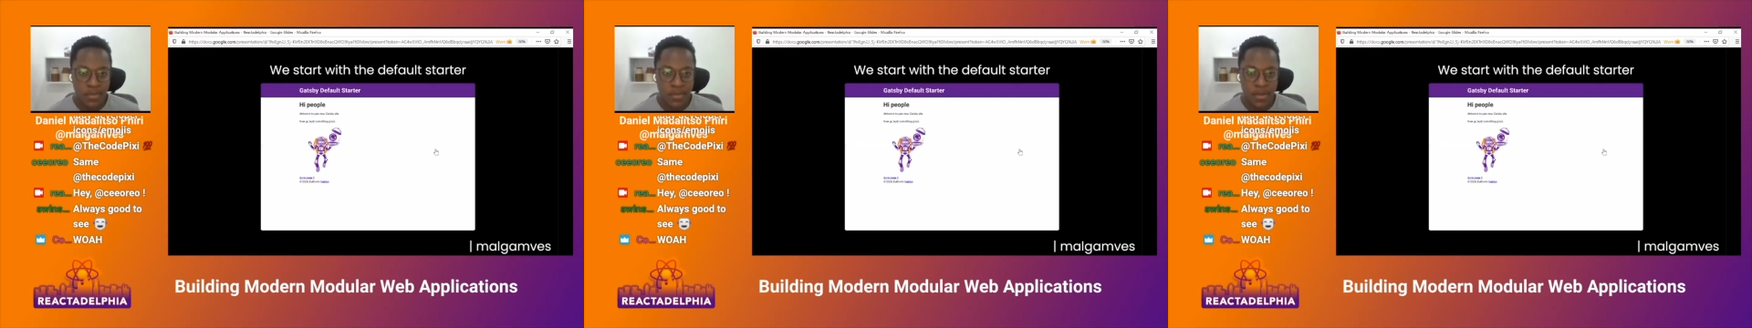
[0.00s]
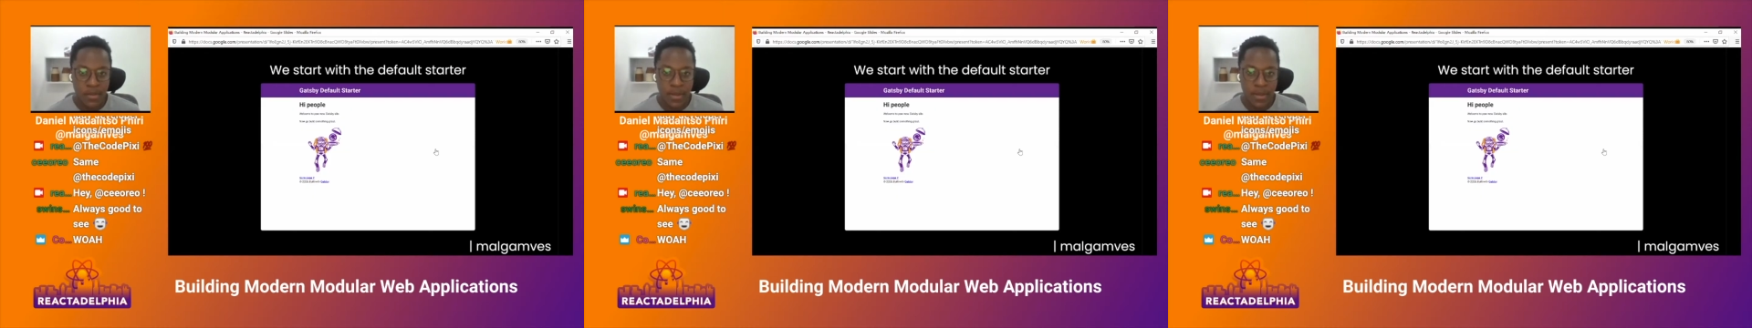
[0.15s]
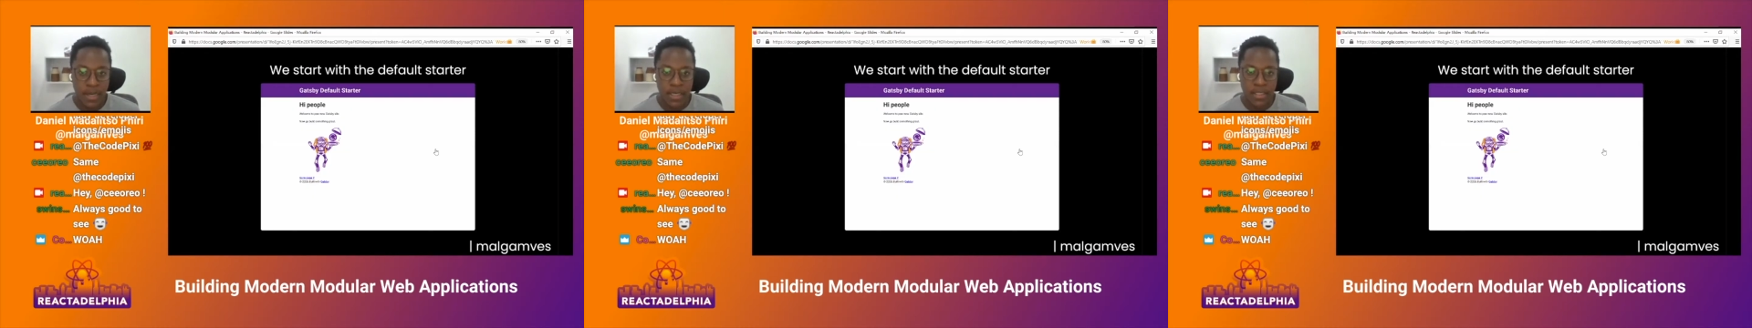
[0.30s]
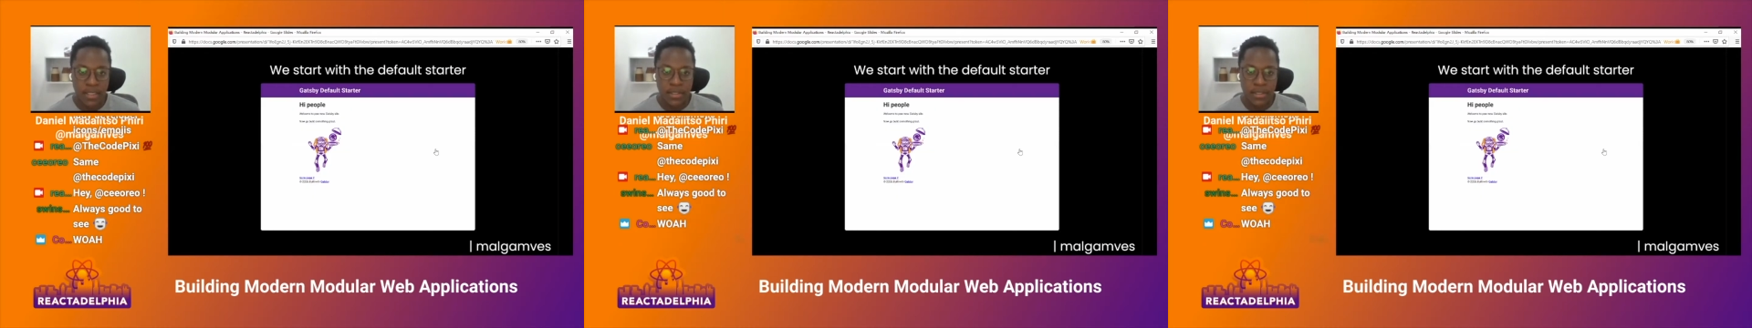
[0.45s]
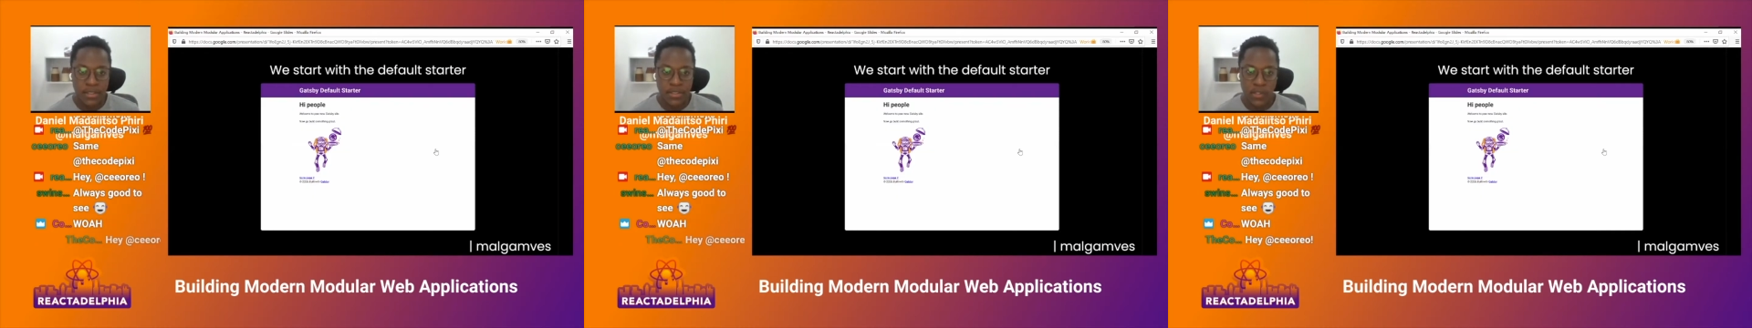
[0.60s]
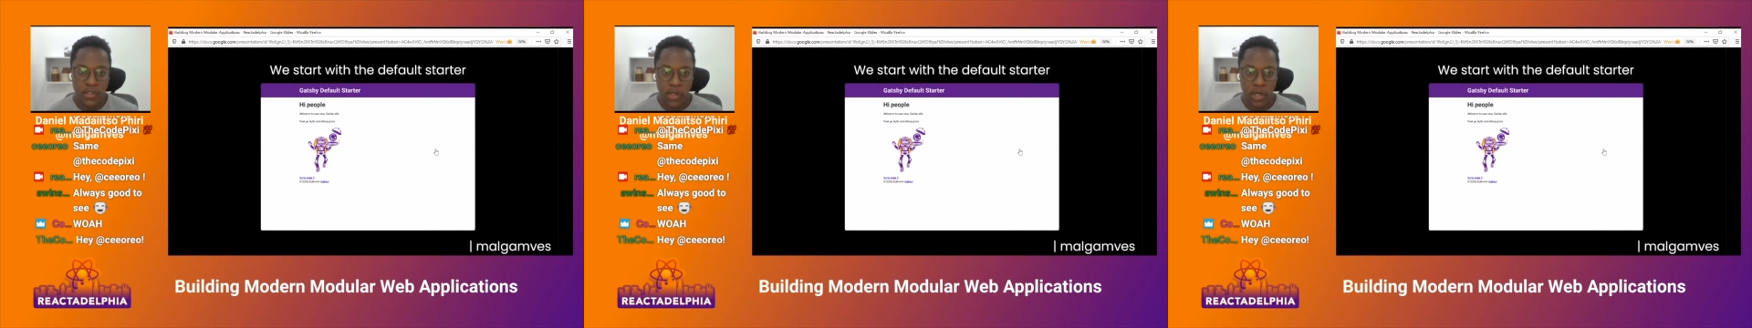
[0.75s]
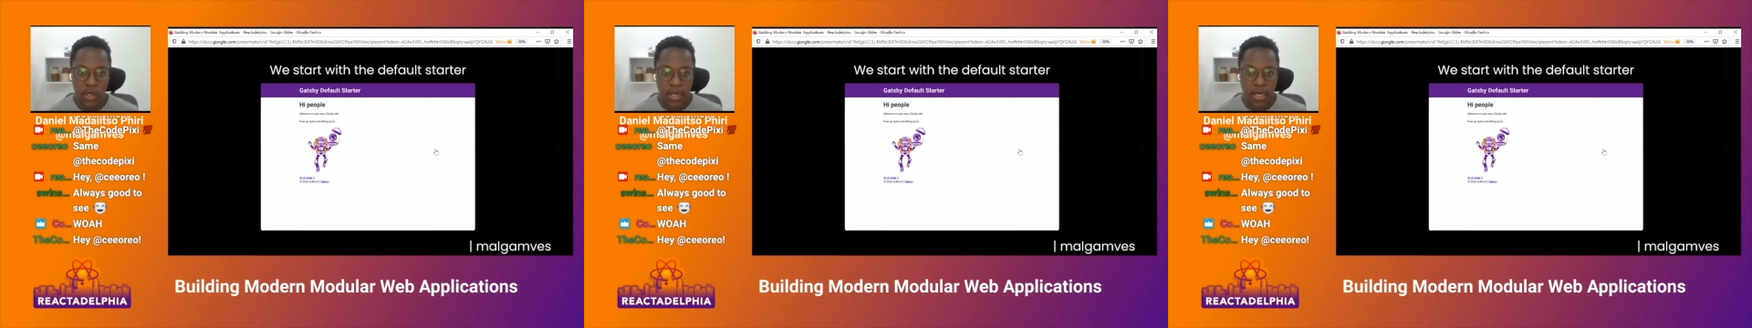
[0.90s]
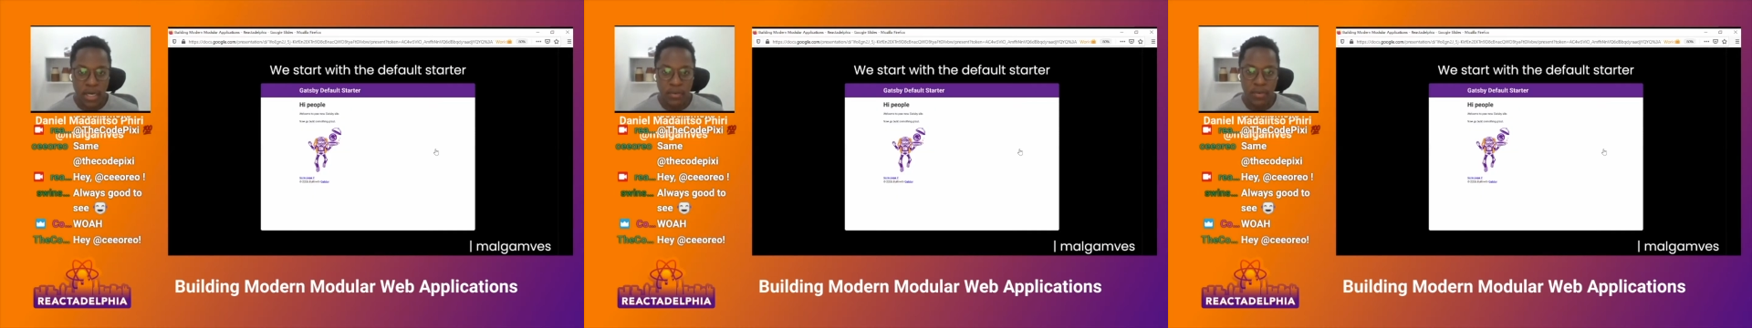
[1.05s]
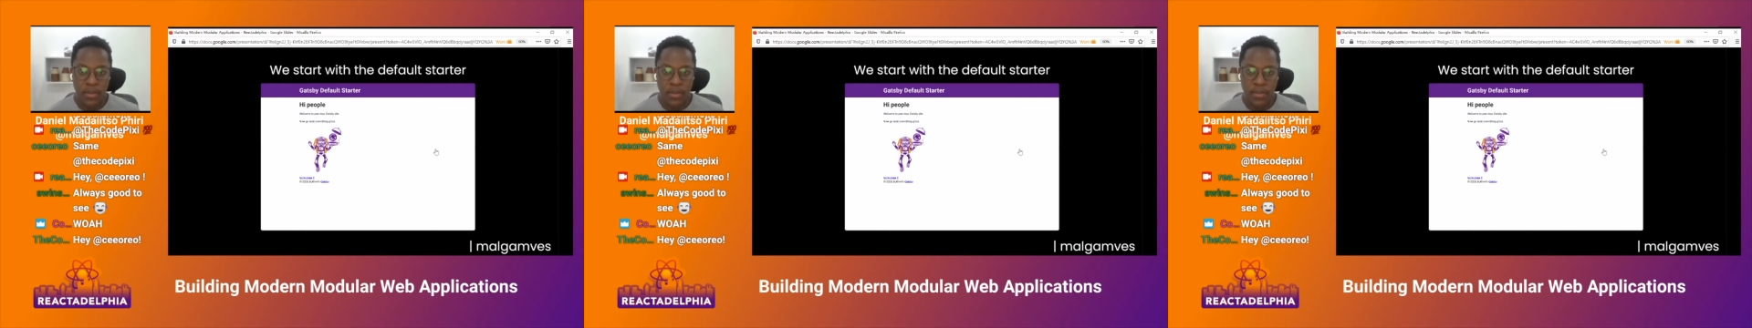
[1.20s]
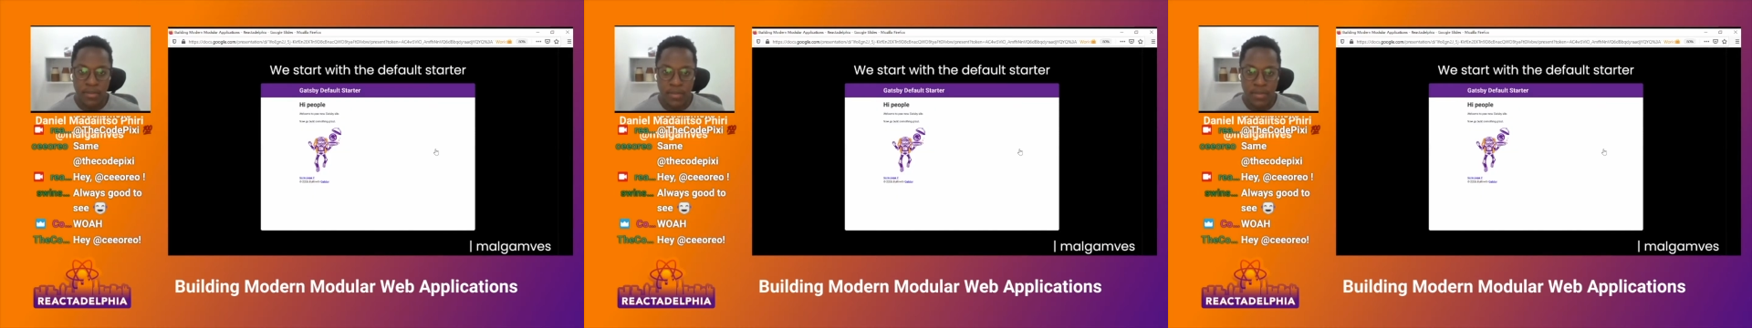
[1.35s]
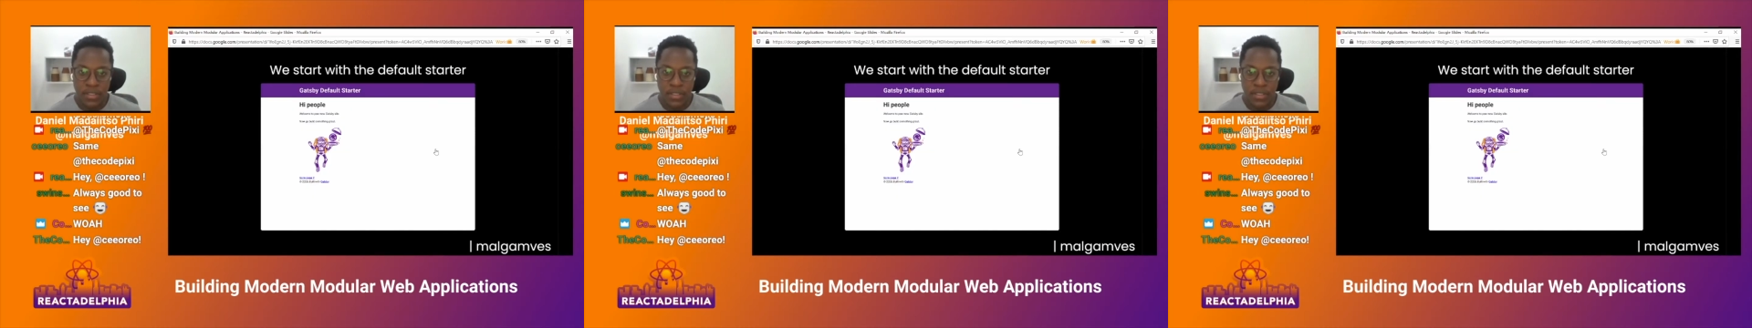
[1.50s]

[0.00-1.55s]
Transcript: I started out with